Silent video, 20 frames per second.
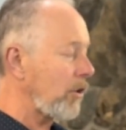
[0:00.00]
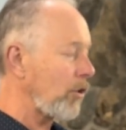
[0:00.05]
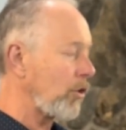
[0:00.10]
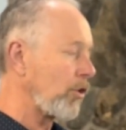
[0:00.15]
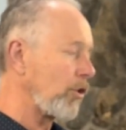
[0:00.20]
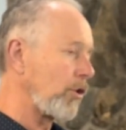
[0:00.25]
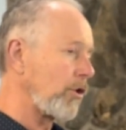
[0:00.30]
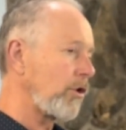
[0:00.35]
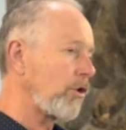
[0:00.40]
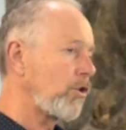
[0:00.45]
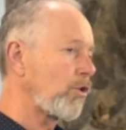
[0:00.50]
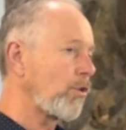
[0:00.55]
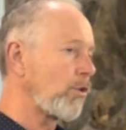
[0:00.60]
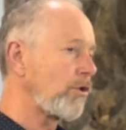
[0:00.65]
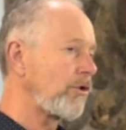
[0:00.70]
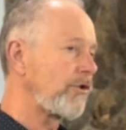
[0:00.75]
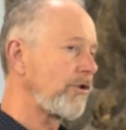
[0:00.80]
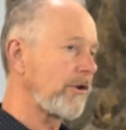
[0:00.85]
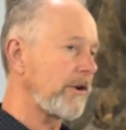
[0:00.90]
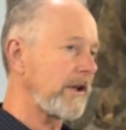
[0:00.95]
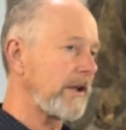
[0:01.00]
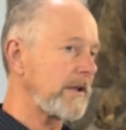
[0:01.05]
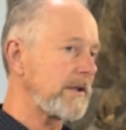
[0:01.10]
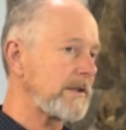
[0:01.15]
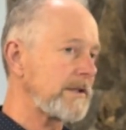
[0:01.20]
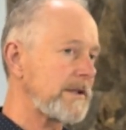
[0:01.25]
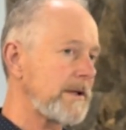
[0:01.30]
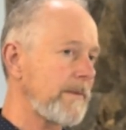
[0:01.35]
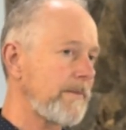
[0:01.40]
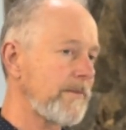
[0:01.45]
earn good
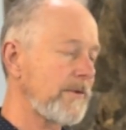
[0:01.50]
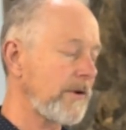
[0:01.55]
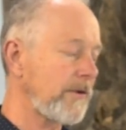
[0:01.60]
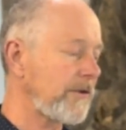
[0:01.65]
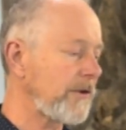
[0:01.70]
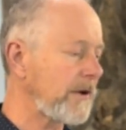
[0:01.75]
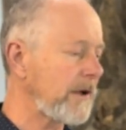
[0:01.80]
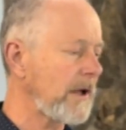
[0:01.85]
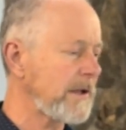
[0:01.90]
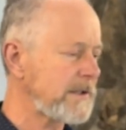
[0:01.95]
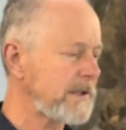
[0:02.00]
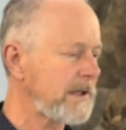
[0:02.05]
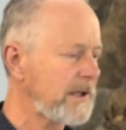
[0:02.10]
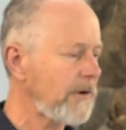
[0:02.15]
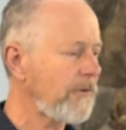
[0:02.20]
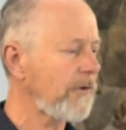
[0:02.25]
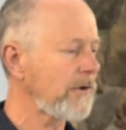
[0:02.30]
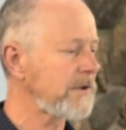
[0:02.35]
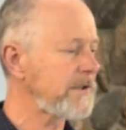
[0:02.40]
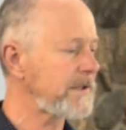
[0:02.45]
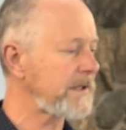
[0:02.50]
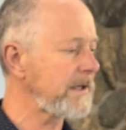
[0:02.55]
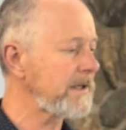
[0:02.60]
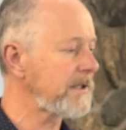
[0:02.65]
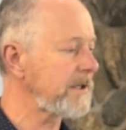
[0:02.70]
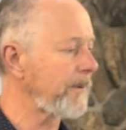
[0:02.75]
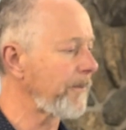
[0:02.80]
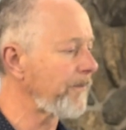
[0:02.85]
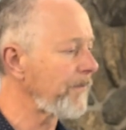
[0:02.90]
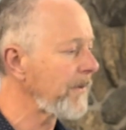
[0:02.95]
deeds. So it's a different
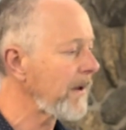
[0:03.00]
system.